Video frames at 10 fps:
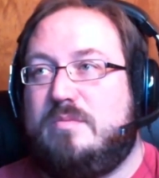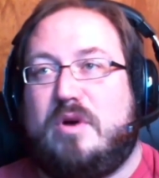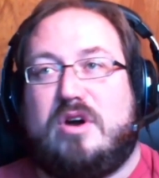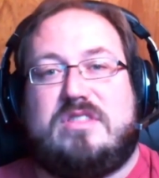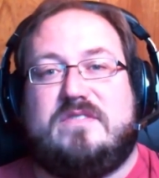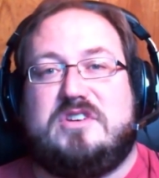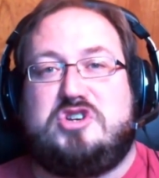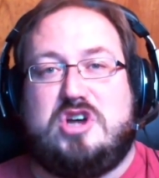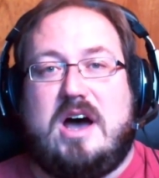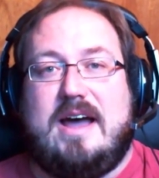birth of a
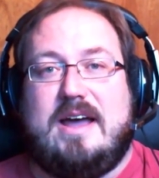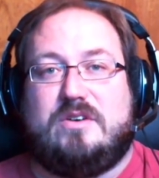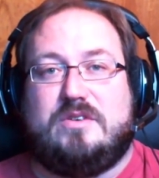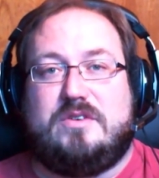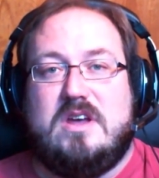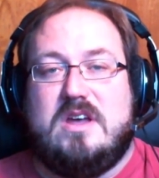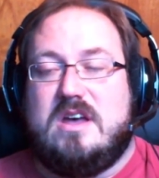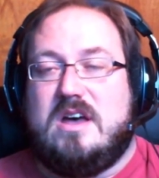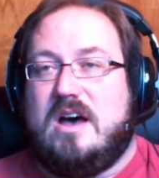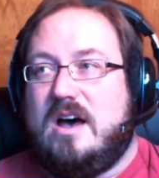child,
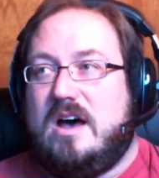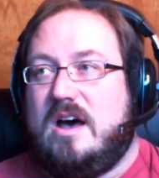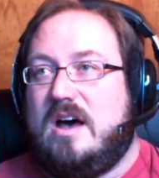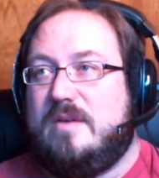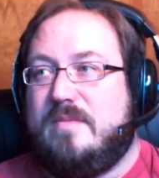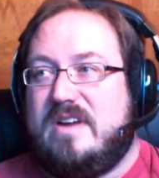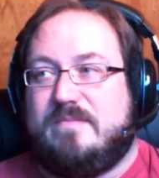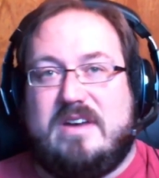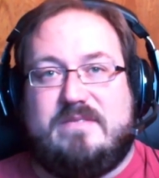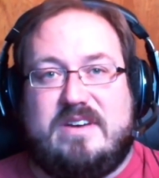
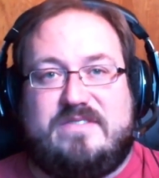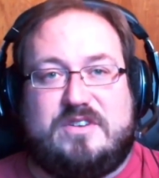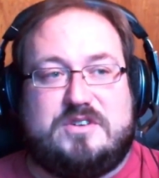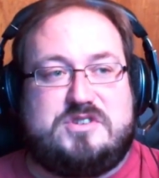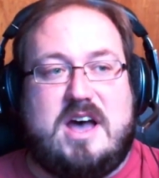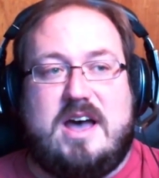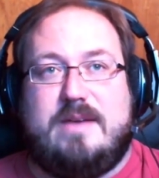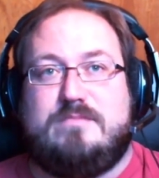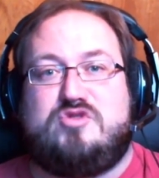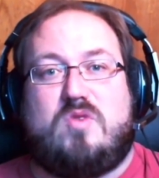my first
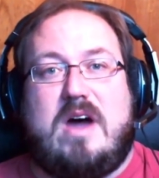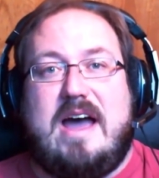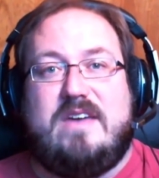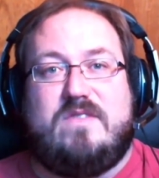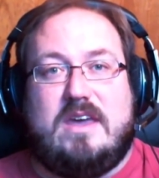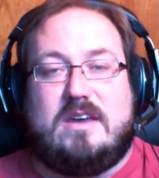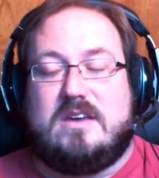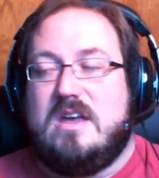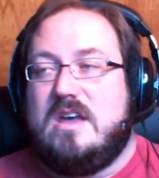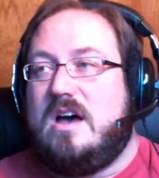time
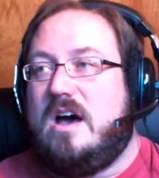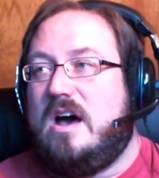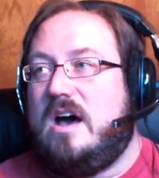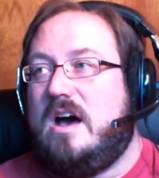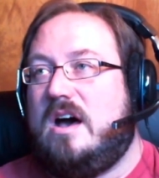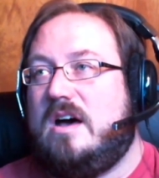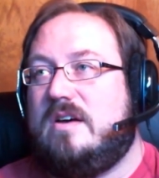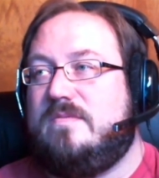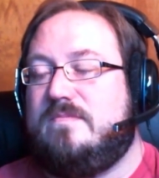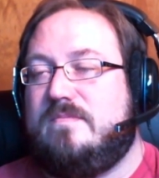driving,
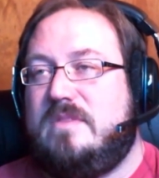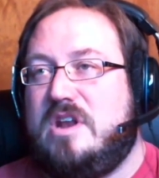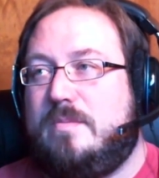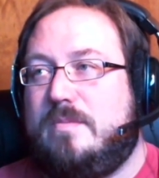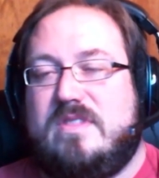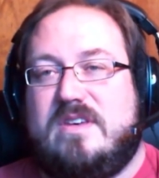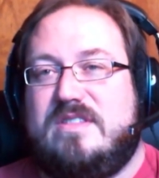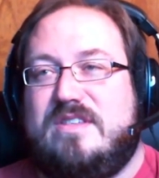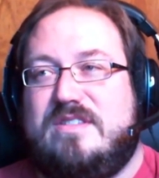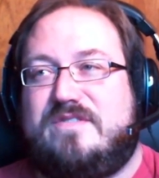
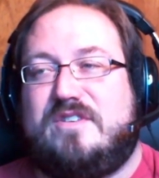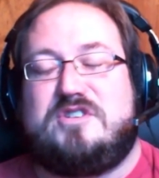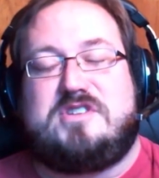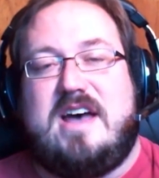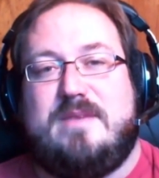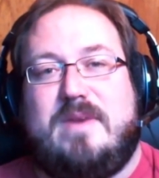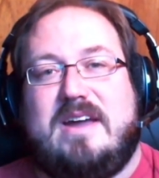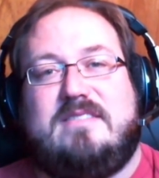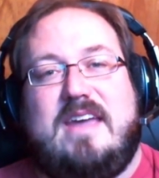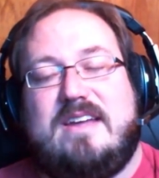the first time
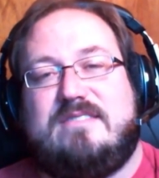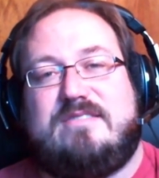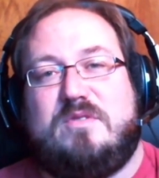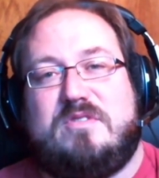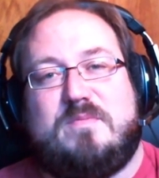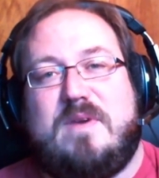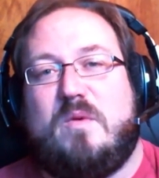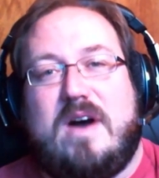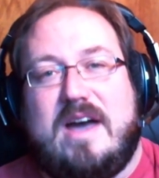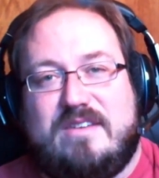I danced with
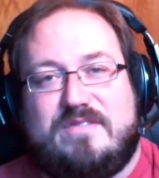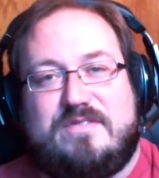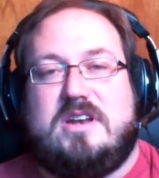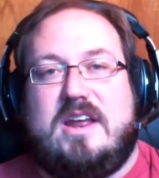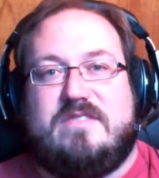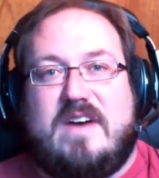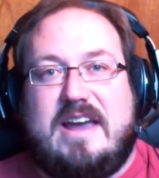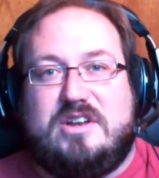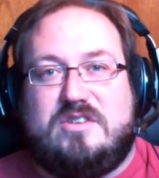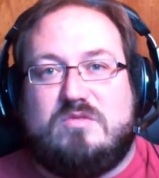my wife. And if
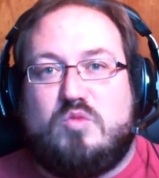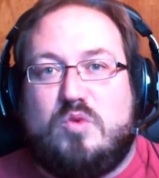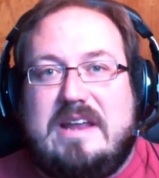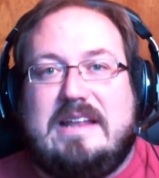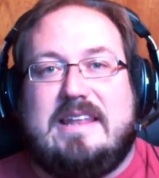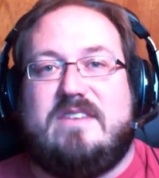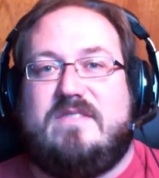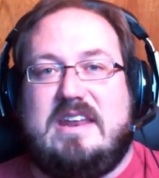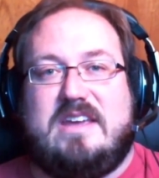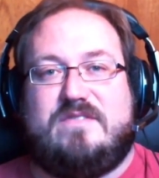I could
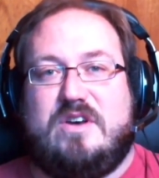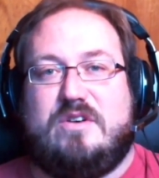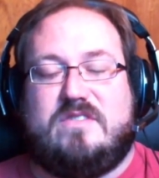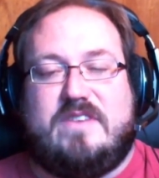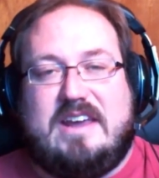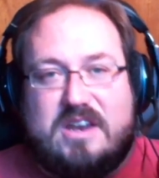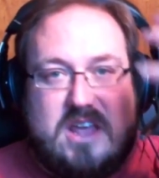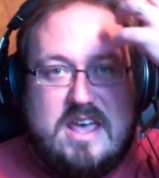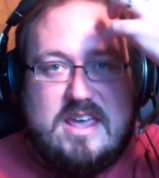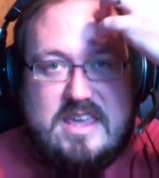relive any of those, if I
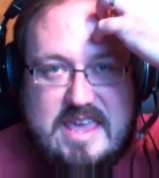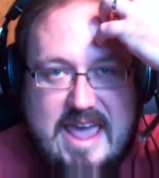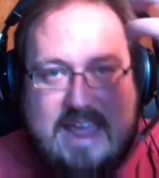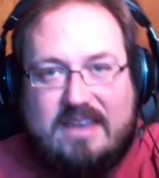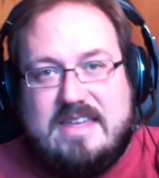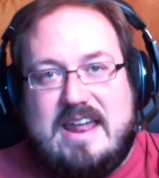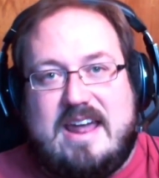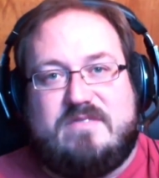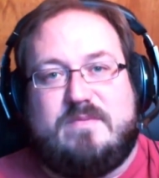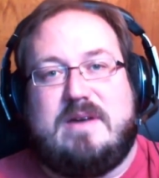could yank that
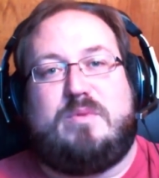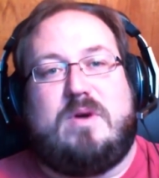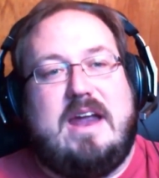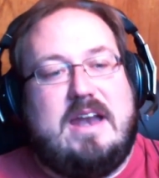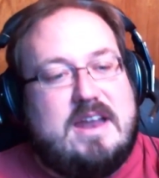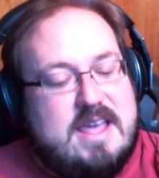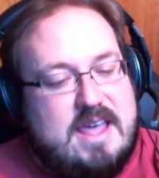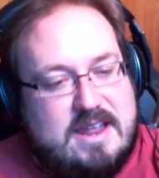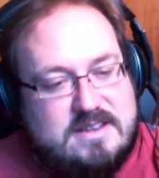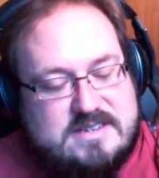out of my brain
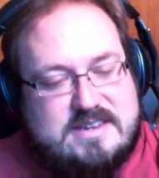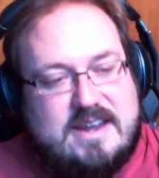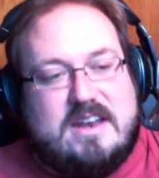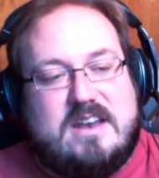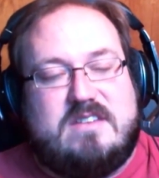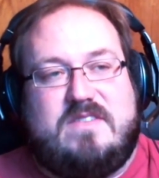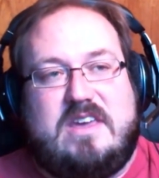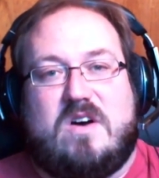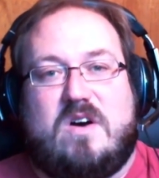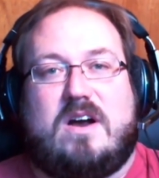and stick it into
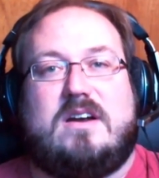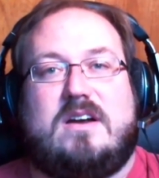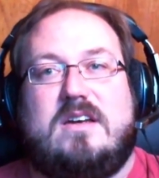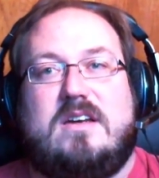VR